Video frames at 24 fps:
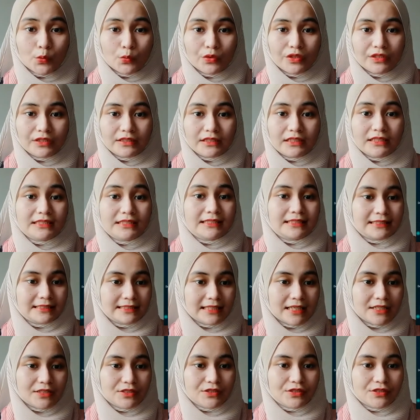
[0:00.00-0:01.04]
With the
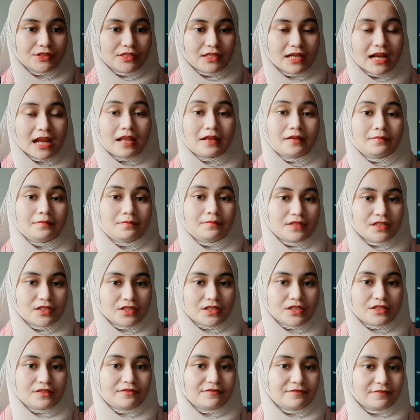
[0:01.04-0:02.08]
sensor and
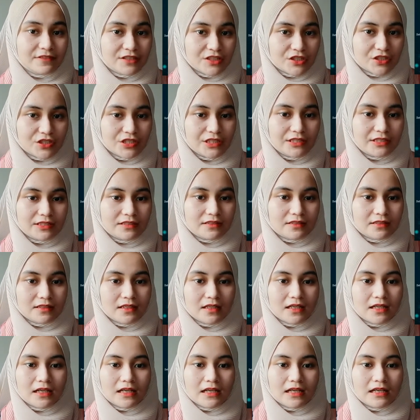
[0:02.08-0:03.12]
machine version,
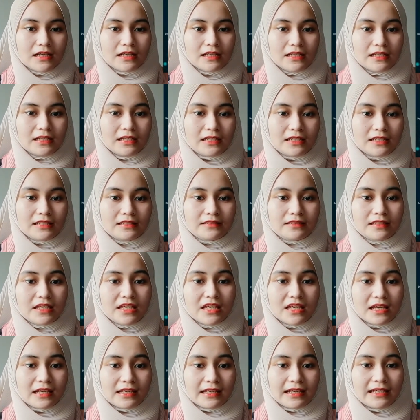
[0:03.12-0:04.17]
it
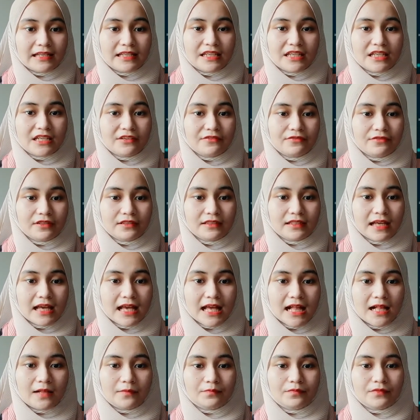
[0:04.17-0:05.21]
can even
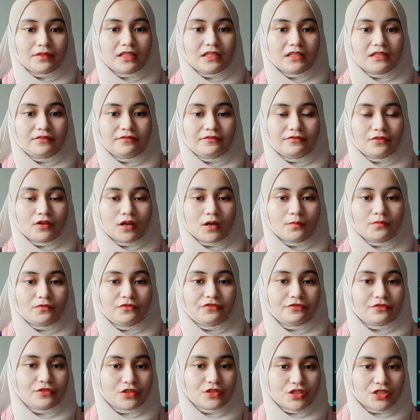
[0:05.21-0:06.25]
help inform
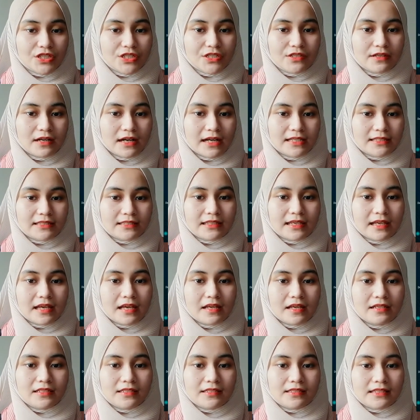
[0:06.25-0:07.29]
future ride
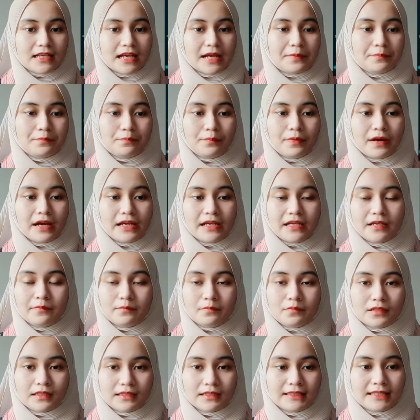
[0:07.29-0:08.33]
design by
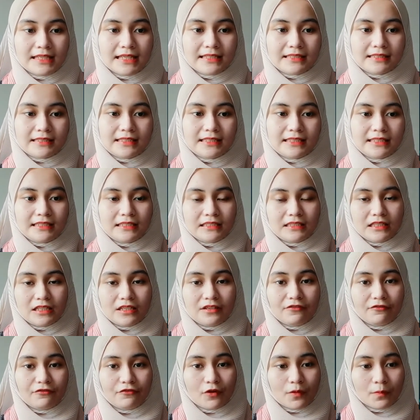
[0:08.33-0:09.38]
collecting the
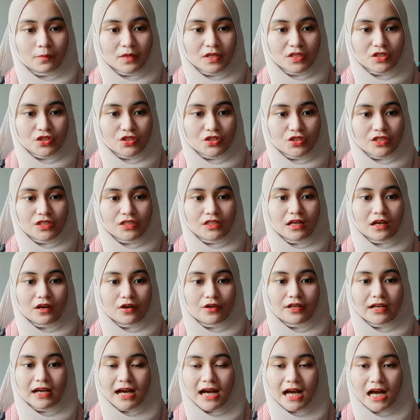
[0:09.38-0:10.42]
information
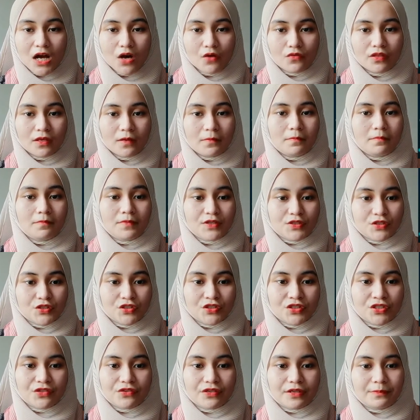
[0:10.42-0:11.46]
on how the
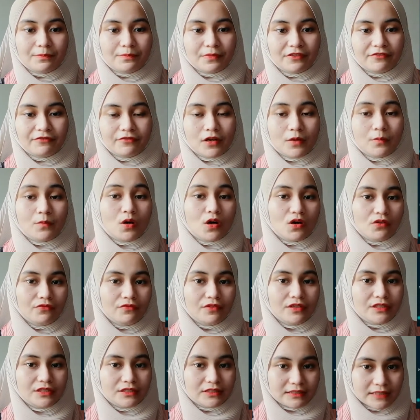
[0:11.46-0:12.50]
machinery performs
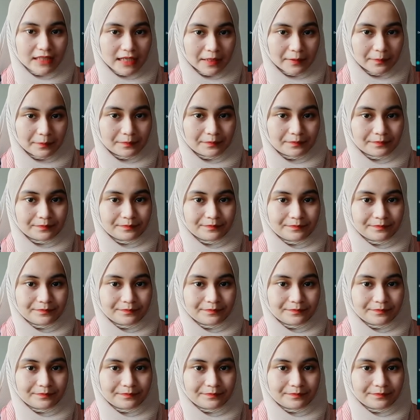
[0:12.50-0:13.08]
over the time.